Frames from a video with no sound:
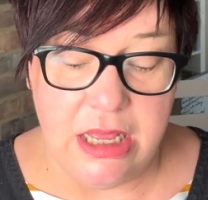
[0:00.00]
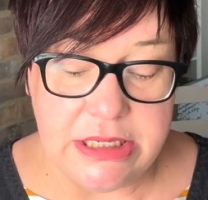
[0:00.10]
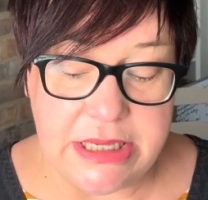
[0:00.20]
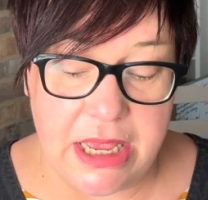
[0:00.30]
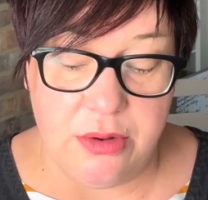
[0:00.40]

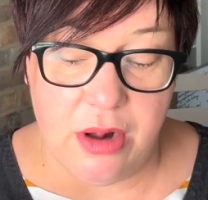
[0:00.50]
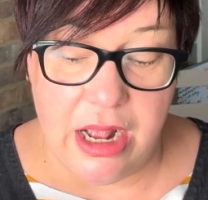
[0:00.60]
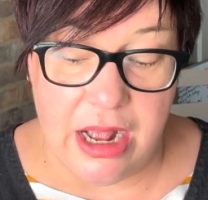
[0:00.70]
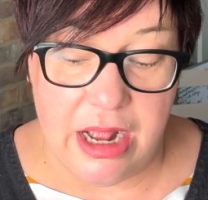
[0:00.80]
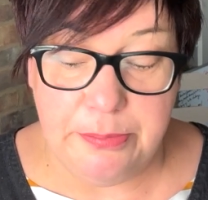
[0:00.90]
So
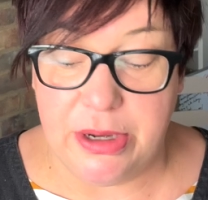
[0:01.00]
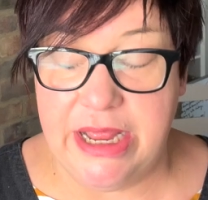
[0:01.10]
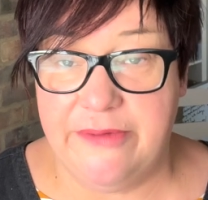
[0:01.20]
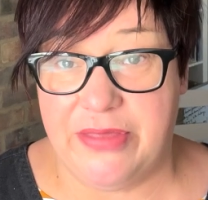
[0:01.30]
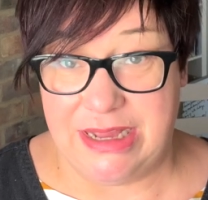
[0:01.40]
I
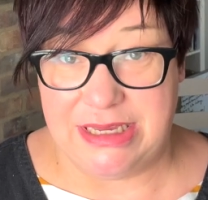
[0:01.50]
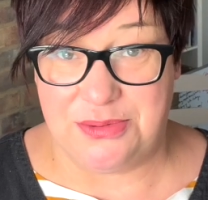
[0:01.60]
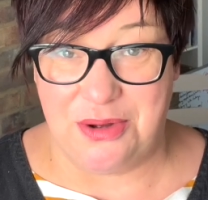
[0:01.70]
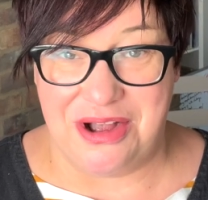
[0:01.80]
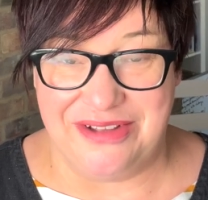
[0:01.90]
believe that is
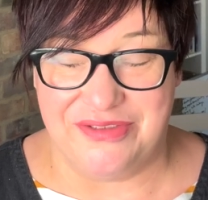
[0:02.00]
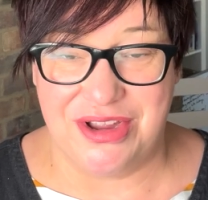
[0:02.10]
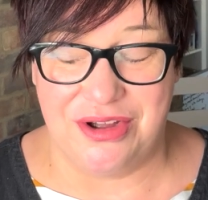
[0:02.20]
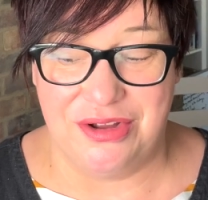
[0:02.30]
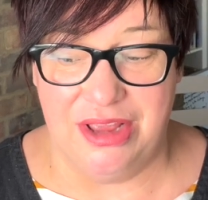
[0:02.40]
what I've
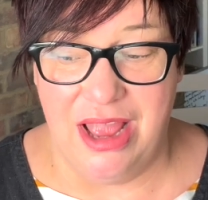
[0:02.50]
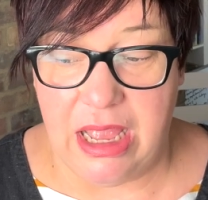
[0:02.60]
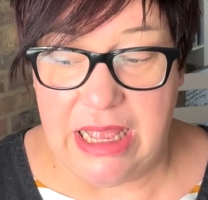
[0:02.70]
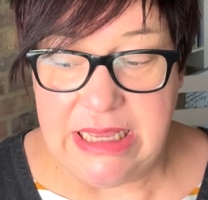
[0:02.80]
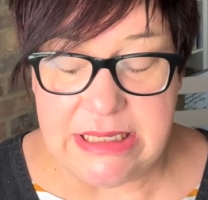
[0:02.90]
done.
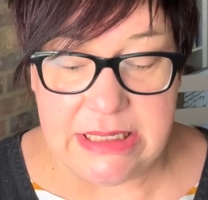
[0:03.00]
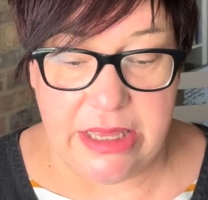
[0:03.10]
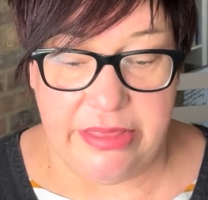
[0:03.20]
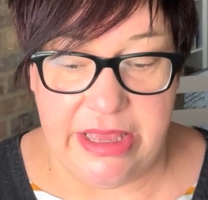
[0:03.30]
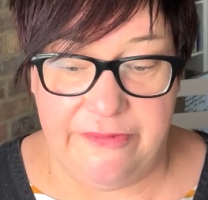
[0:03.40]
It's
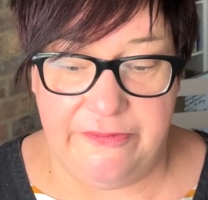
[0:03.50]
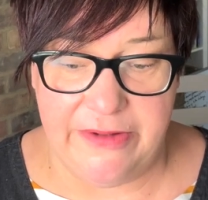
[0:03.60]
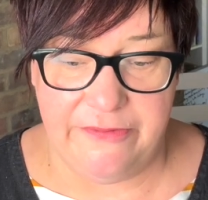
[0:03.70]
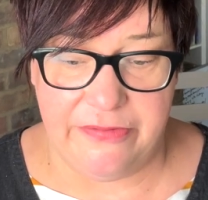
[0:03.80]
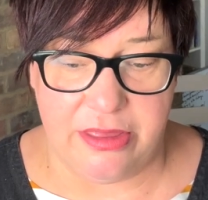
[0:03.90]
the
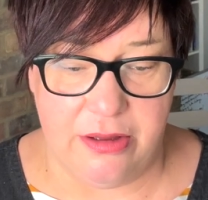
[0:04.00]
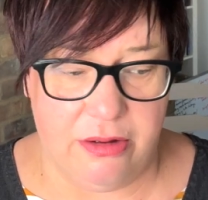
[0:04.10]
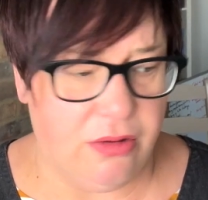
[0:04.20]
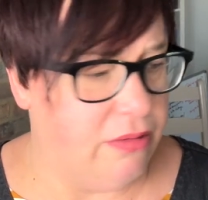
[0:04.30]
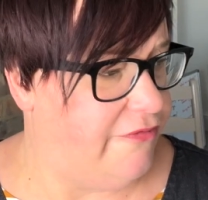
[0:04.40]
5th
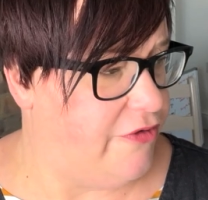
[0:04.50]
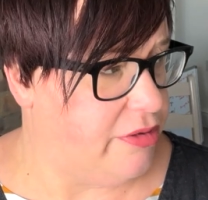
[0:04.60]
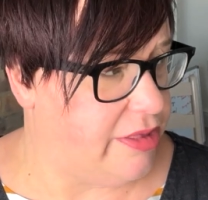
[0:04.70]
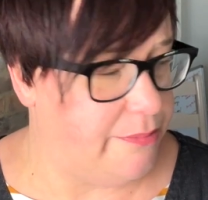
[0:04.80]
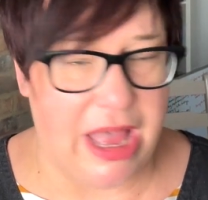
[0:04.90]
or
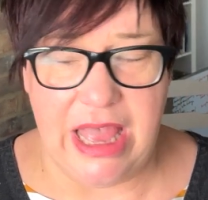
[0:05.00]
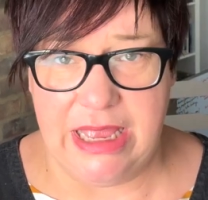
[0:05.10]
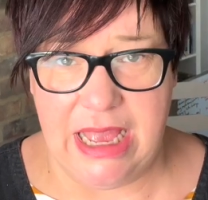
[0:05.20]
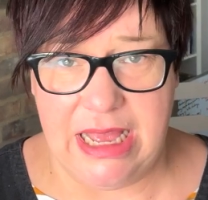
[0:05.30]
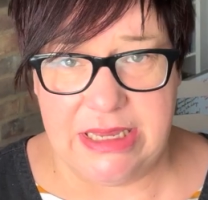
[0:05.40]
4th of
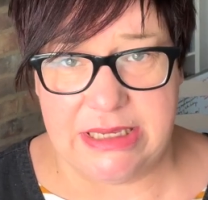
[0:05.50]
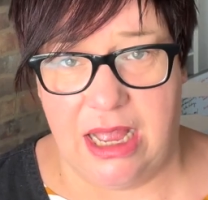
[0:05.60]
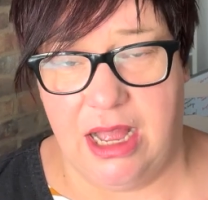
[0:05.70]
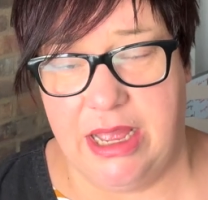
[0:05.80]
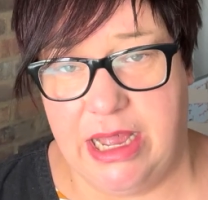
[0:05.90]
May as
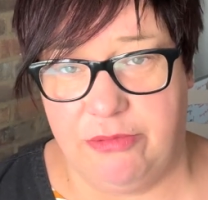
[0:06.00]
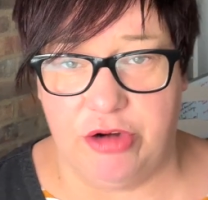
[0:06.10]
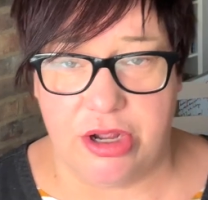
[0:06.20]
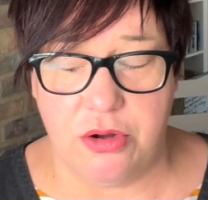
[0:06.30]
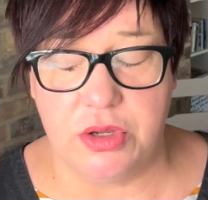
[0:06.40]
I am
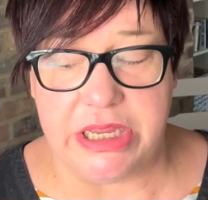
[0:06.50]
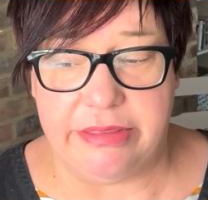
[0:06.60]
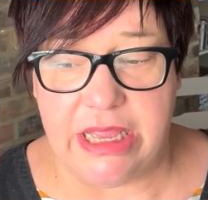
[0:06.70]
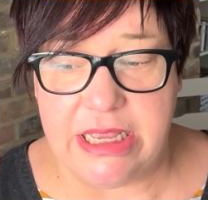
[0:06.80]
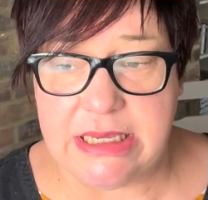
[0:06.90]

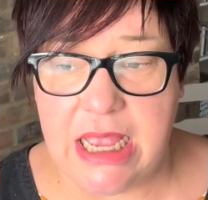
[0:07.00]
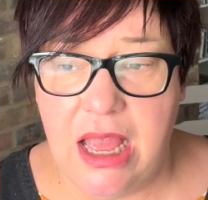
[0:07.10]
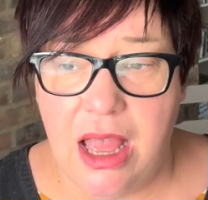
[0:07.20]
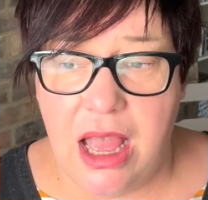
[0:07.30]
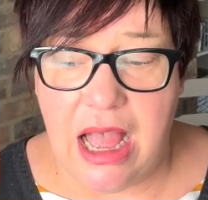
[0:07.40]
recording this,
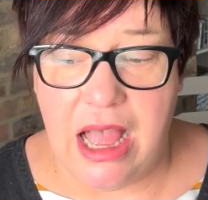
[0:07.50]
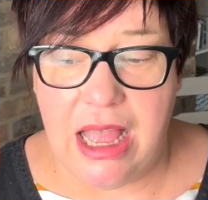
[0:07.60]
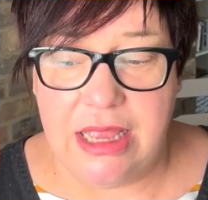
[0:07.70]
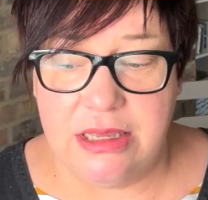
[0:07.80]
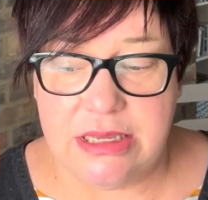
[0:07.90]

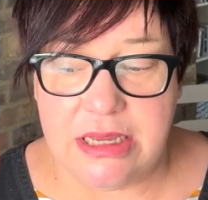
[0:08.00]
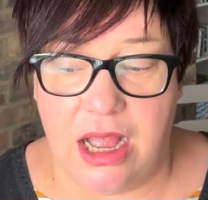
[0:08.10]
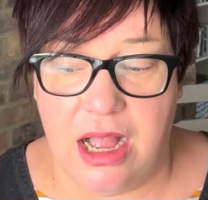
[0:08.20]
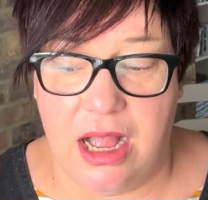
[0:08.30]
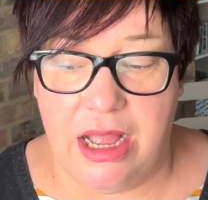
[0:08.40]
and
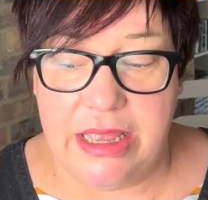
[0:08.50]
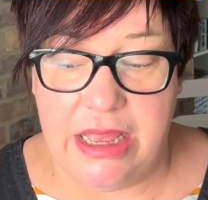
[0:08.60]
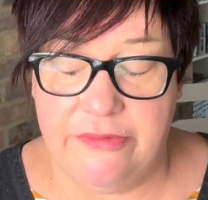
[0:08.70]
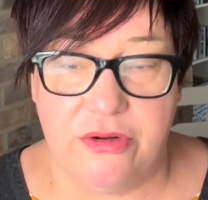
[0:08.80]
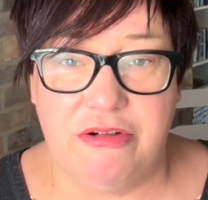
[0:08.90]
I
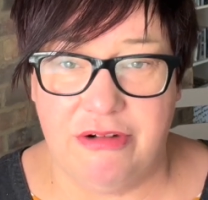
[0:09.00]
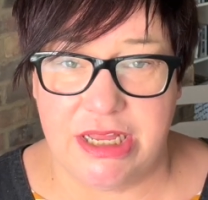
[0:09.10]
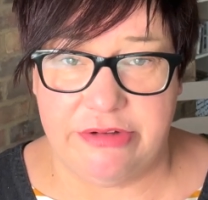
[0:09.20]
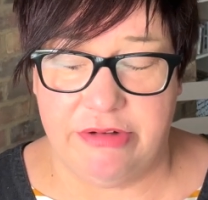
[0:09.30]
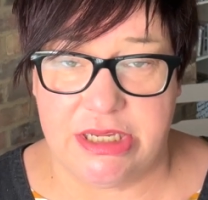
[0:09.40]
have
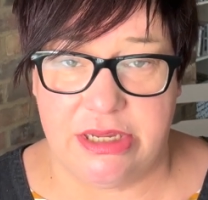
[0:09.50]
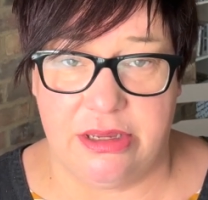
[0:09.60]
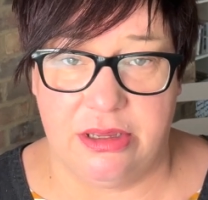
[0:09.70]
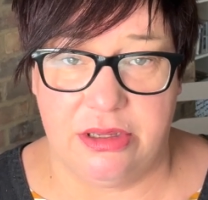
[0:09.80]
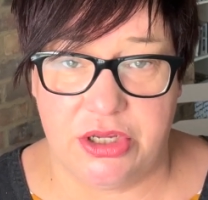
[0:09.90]
already
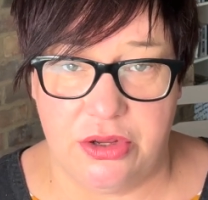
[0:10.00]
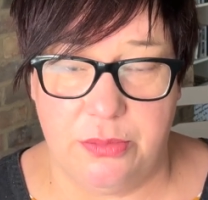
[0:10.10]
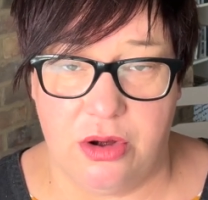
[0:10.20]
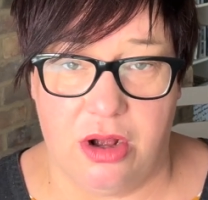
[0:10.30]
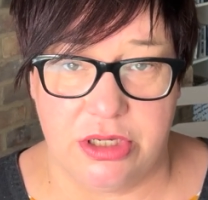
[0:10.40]
written 2
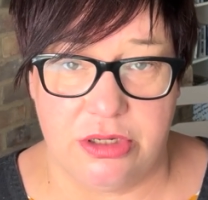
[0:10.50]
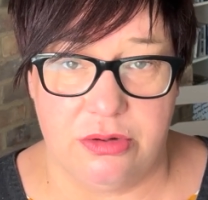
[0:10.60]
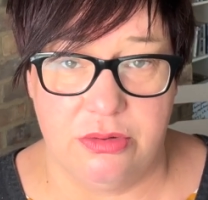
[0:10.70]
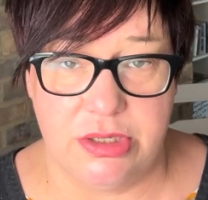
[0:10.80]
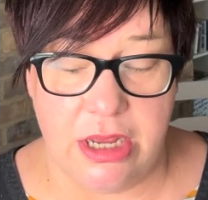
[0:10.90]
more
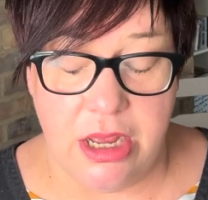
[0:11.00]
articles